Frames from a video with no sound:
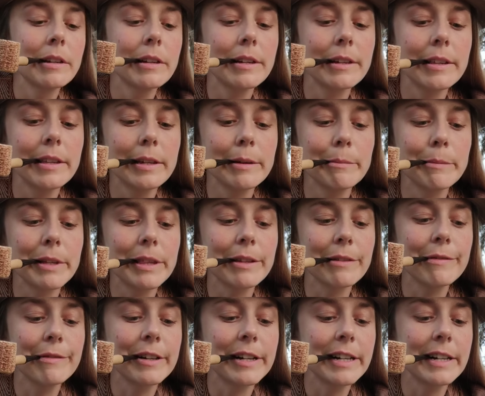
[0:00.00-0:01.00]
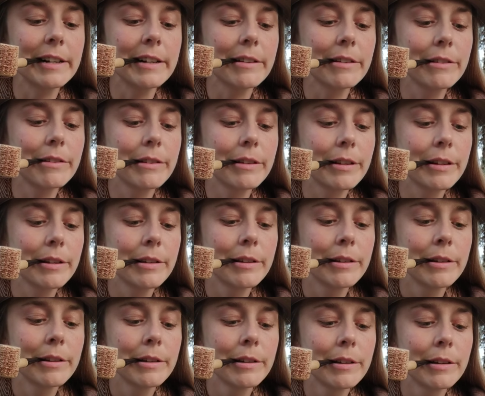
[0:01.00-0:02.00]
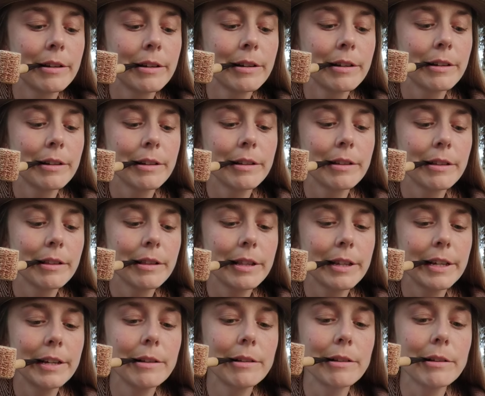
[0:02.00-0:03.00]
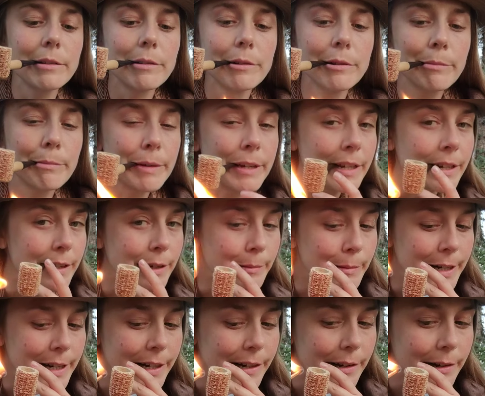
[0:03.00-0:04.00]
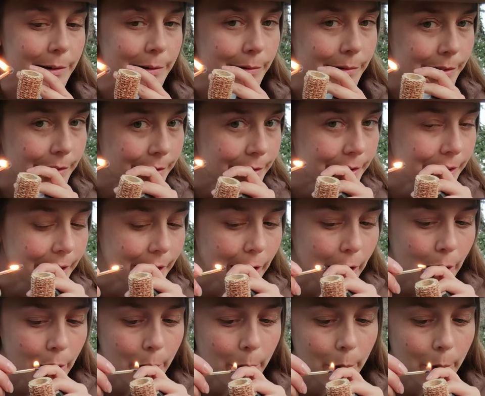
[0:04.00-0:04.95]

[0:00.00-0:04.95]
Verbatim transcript: Nothing but the finest legal old man tobacco. Just kidding.